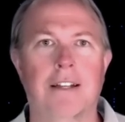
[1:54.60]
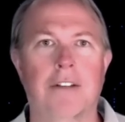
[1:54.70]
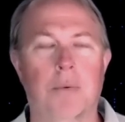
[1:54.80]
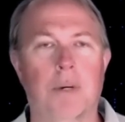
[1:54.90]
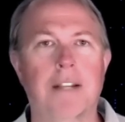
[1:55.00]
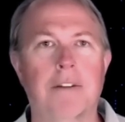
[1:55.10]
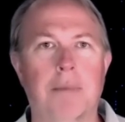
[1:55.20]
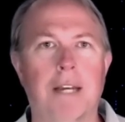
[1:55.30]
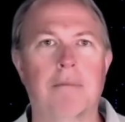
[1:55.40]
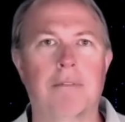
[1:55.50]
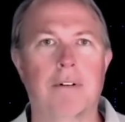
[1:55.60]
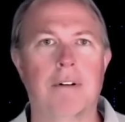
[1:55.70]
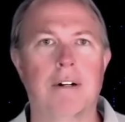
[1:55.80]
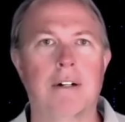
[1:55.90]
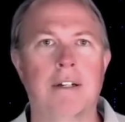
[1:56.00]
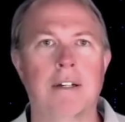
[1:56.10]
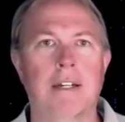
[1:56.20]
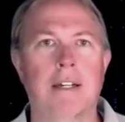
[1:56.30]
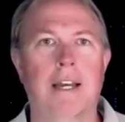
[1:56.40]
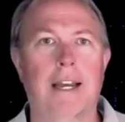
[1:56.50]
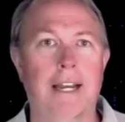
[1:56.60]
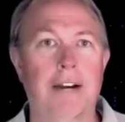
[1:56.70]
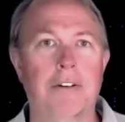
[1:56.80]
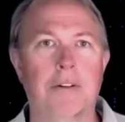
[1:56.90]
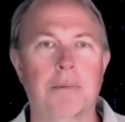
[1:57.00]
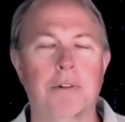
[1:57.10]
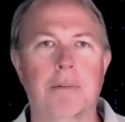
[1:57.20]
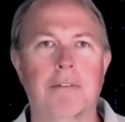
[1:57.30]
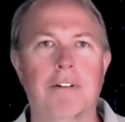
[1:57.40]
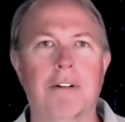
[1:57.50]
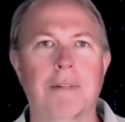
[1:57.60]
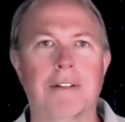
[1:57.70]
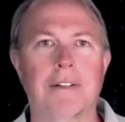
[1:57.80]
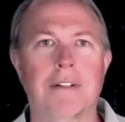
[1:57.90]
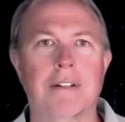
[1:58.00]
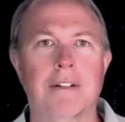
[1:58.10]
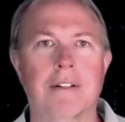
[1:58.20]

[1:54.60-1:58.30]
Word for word: So what is PAM4, and how does it boost performance?